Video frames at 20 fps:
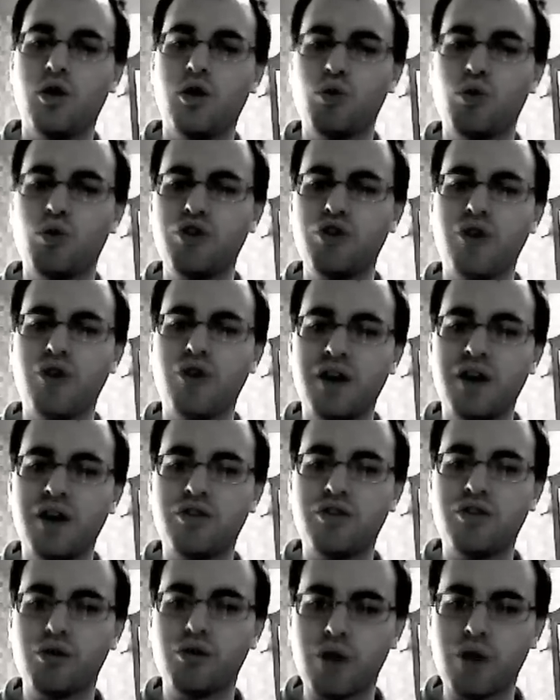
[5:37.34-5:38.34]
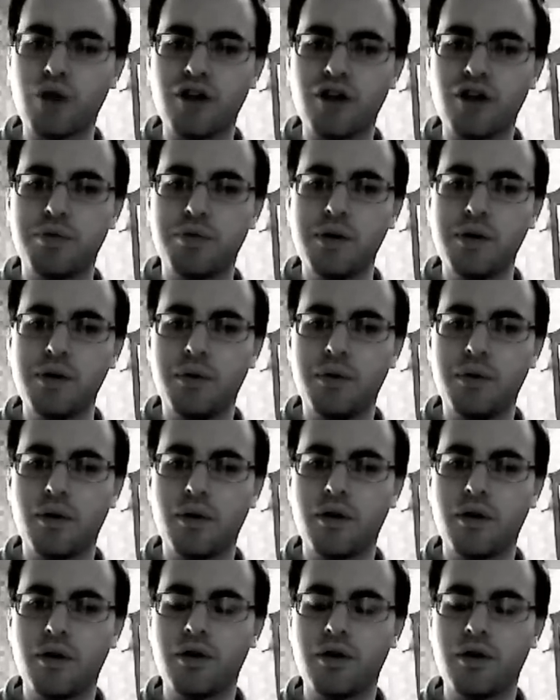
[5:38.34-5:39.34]
We're trying to raise
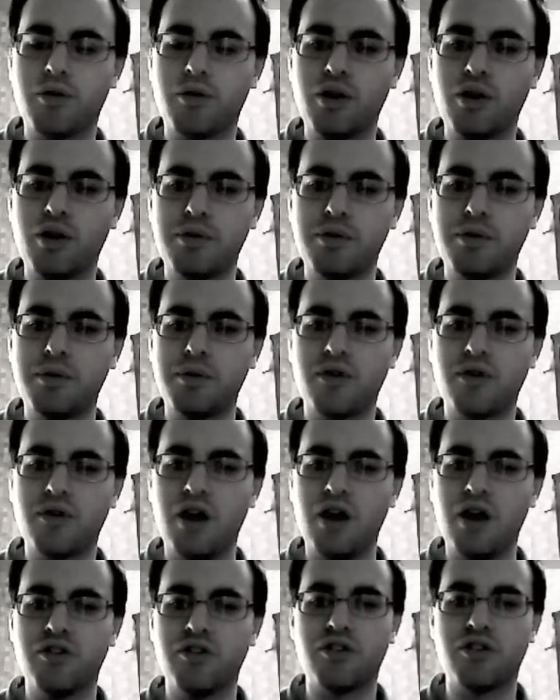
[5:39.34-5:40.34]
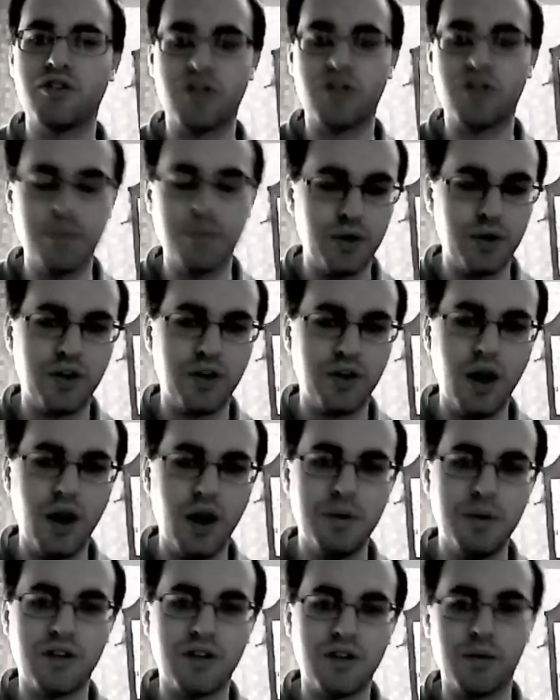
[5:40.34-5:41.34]
people's consciousness, to build
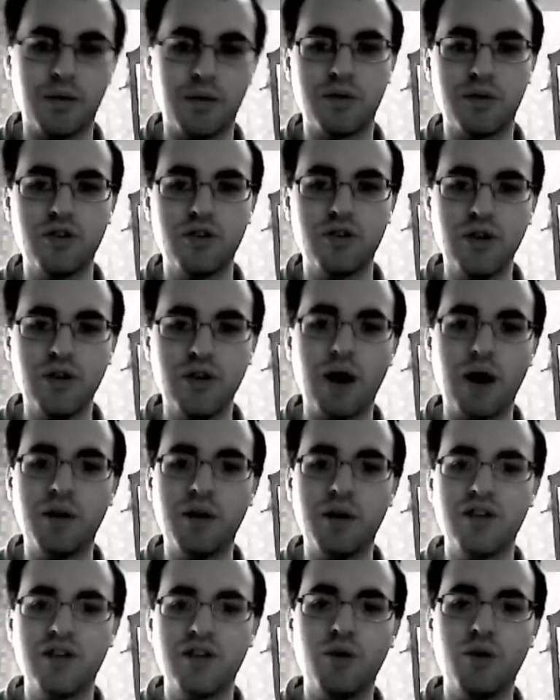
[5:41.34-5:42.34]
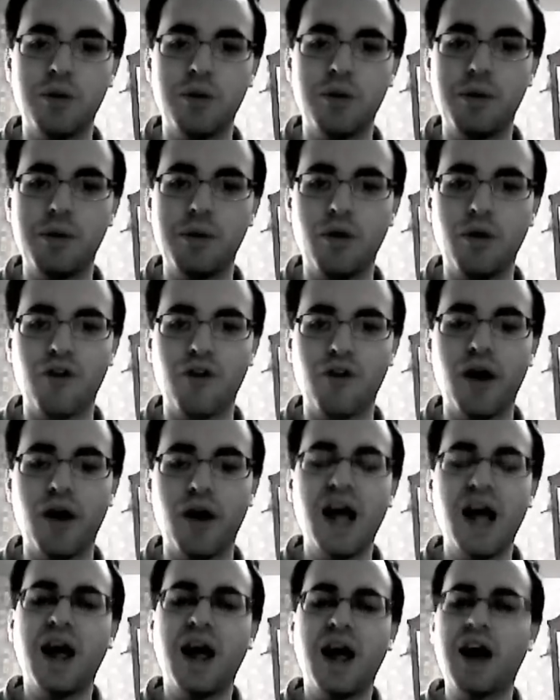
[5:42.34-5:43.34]
communism. And to do that, we need to win people over.
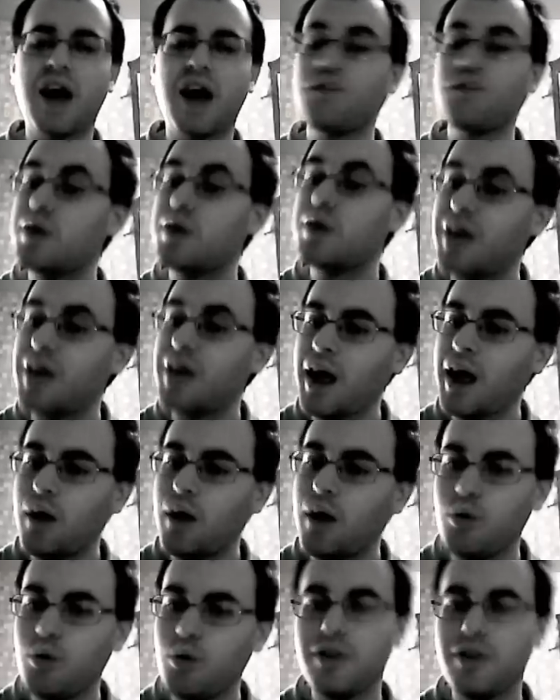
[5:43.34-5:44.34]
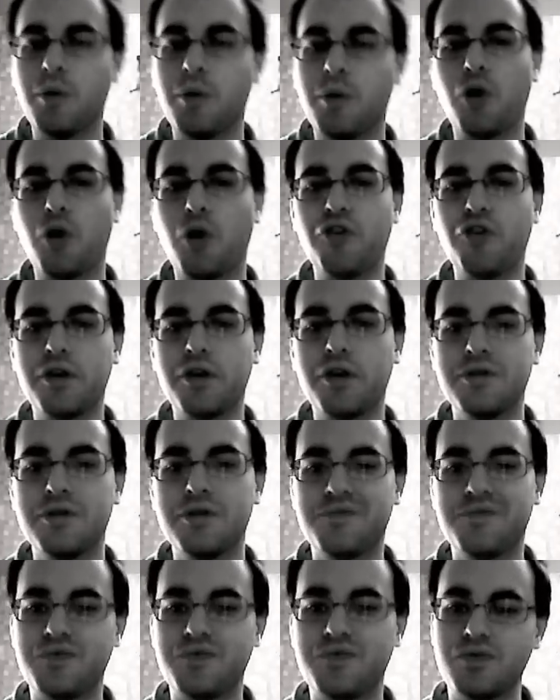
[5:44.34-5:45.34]
And if we can't win them over,
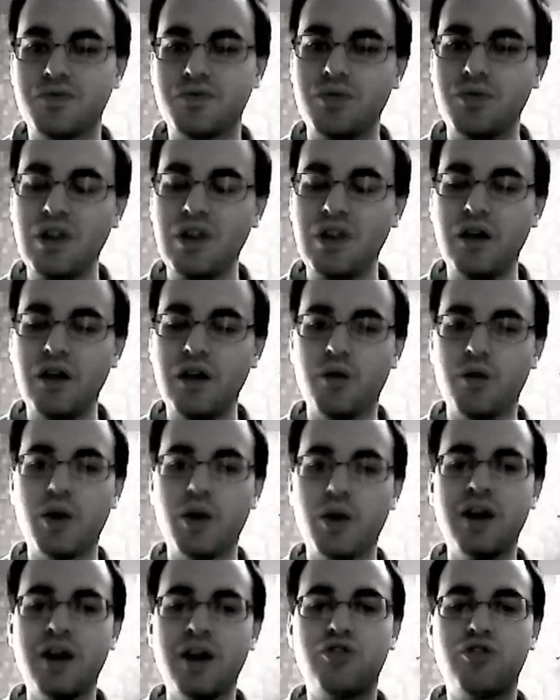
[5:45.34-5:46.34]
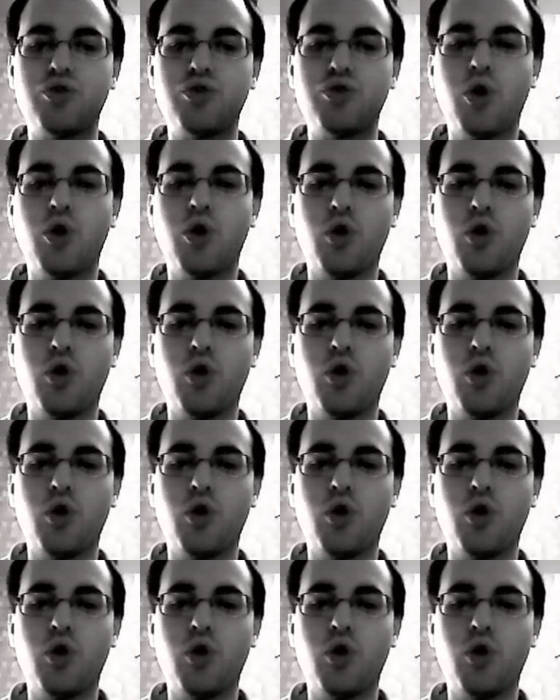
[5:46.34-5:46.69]
we need to,